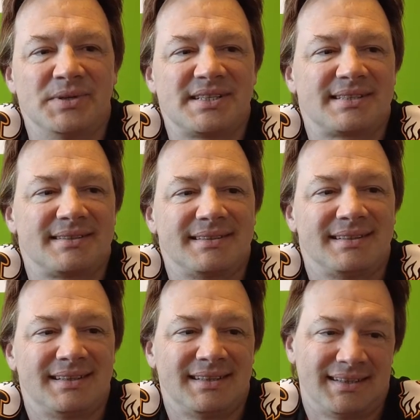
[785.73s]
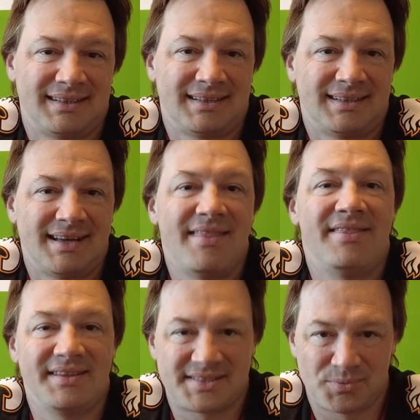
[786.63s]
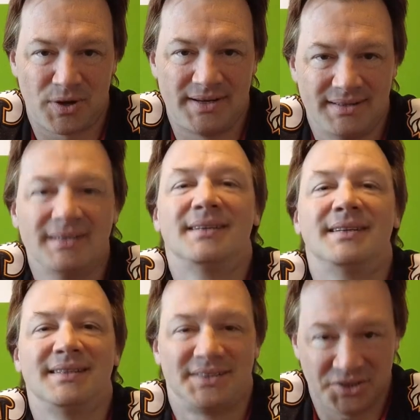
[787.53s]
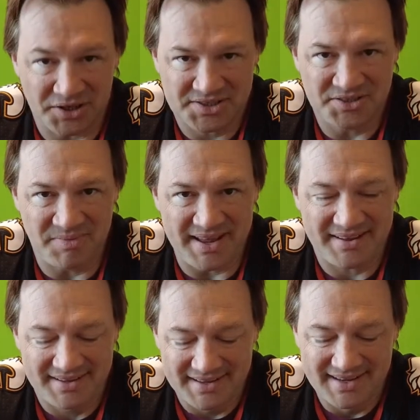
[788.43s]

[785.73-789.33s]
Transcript: Louis. This one talks to me.